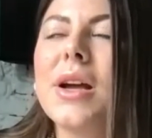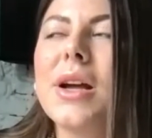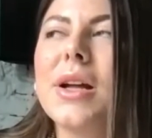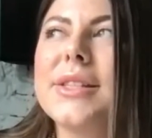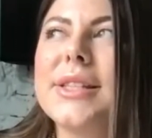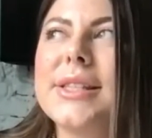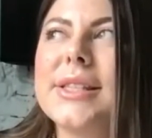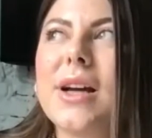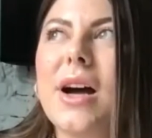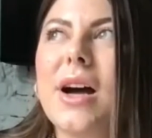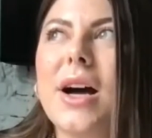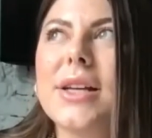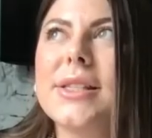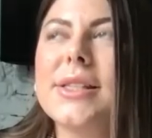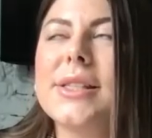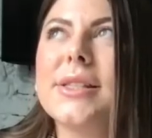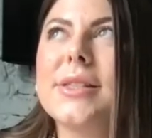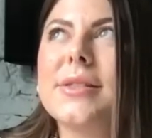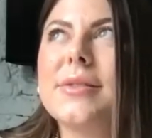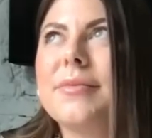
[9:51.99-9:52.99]

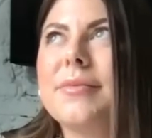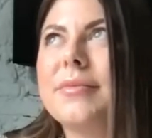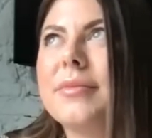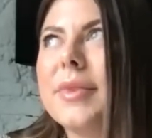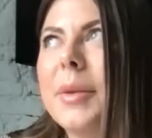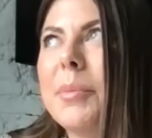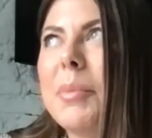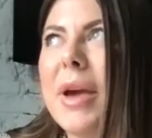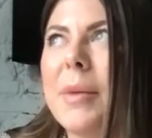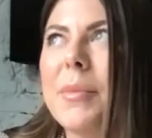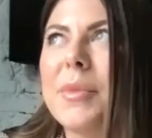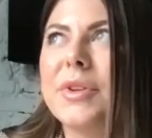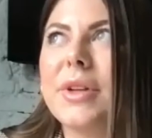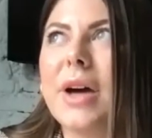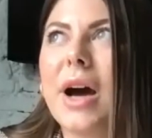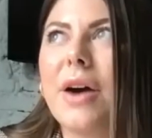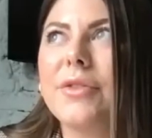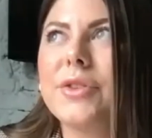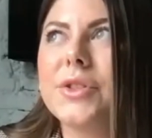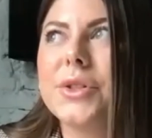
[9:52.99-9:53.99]
discuss a payment
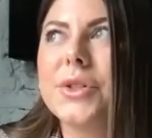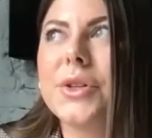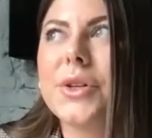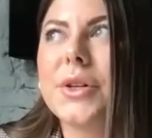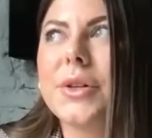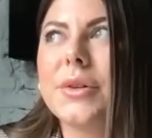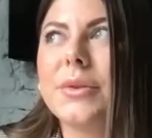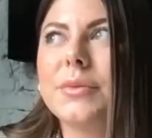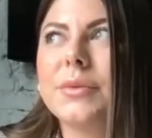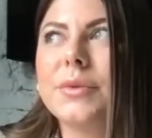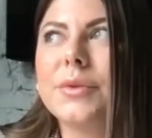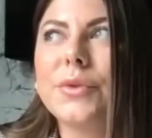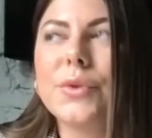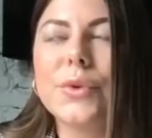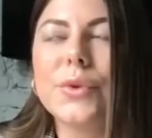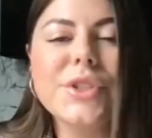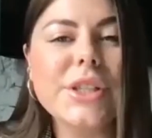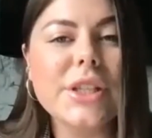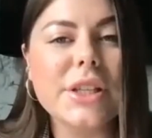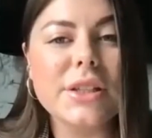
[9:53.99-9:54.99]
after
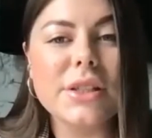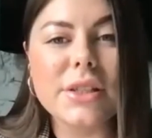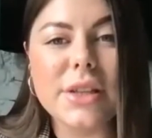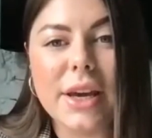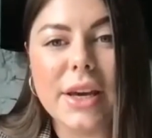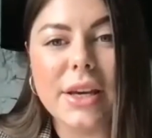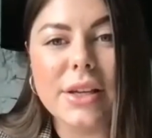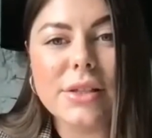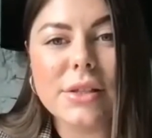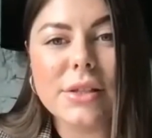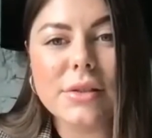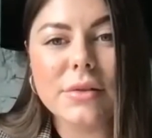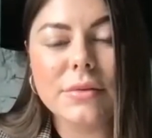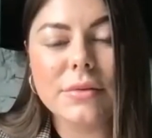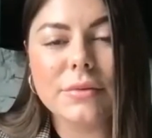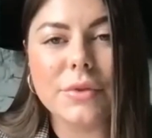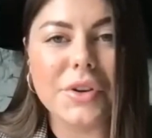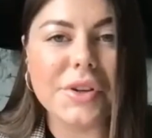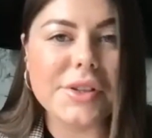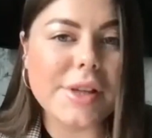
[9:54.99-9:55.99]
14 days,
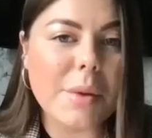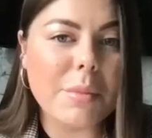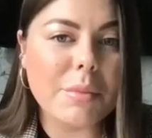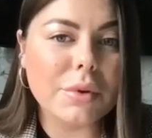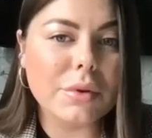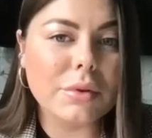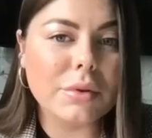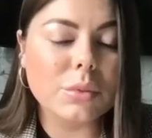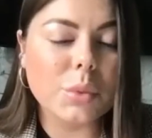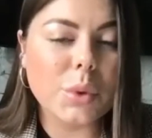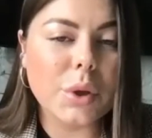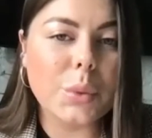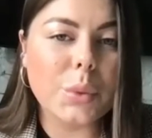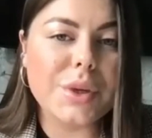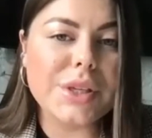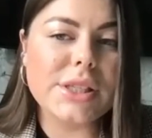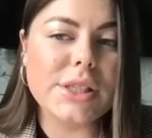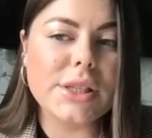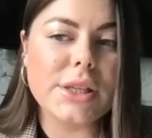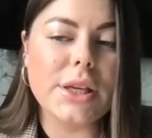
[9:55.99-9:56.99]
for example, when
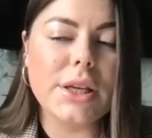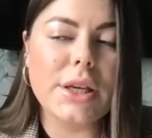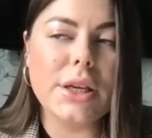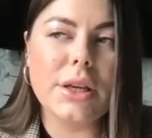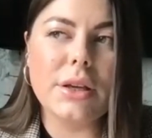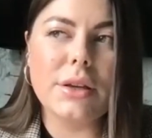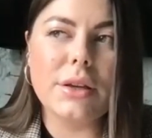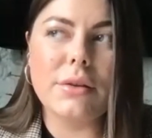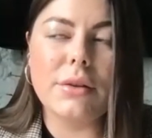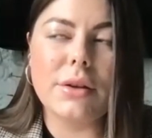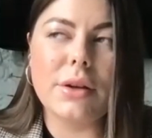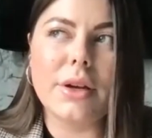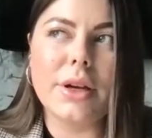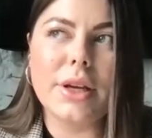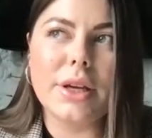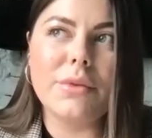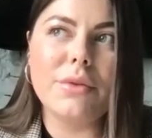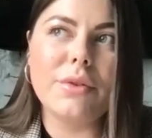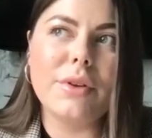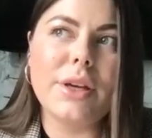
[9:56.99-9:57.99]
we see
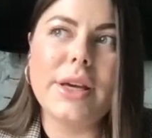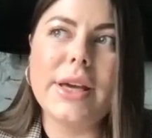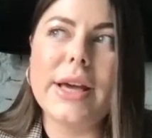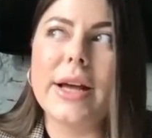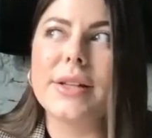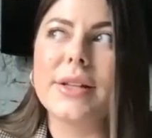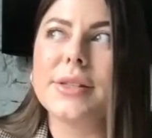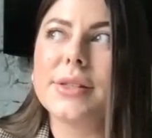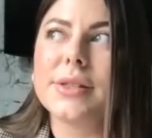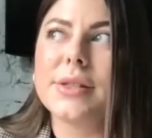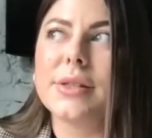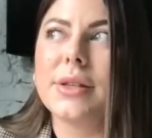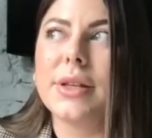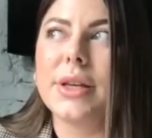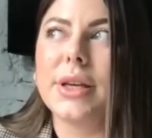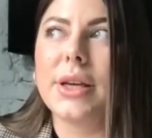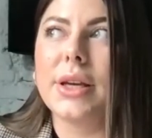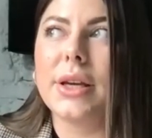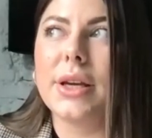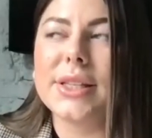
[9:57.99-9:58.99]
if he gets
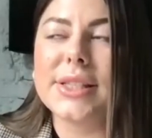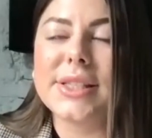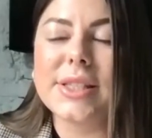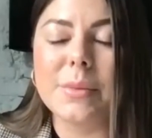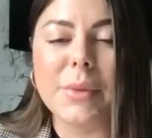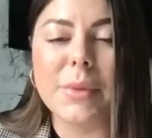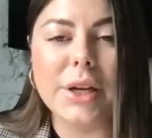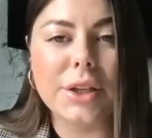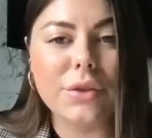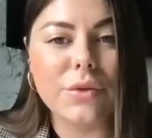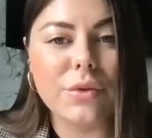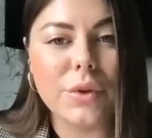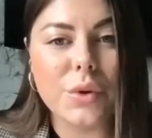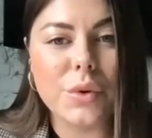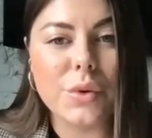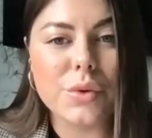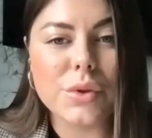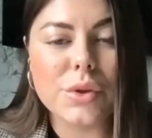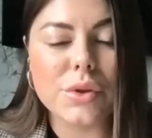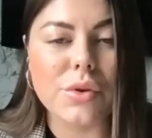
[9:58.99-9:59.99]
the estimated
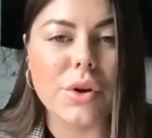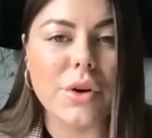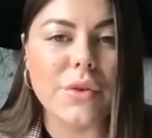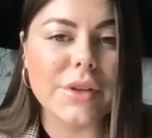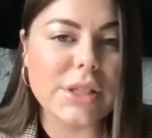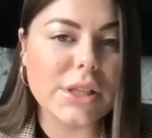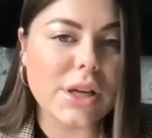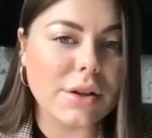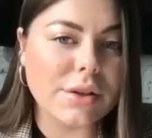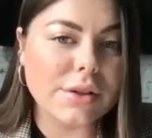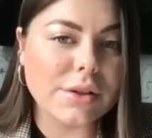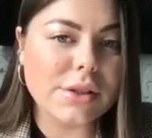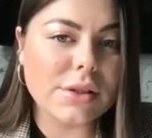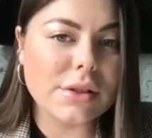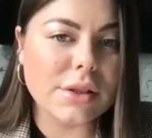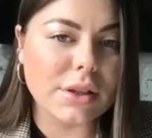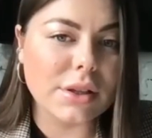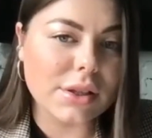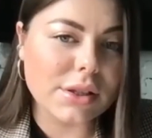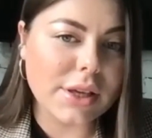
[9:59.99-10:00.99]
views or results
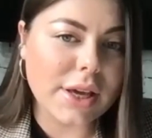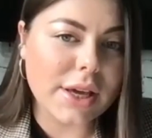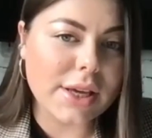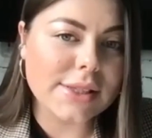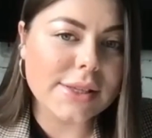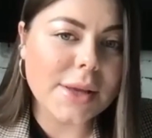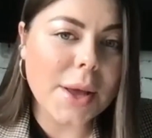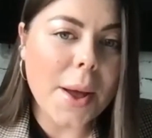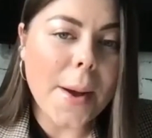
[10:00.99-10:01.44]
in this case.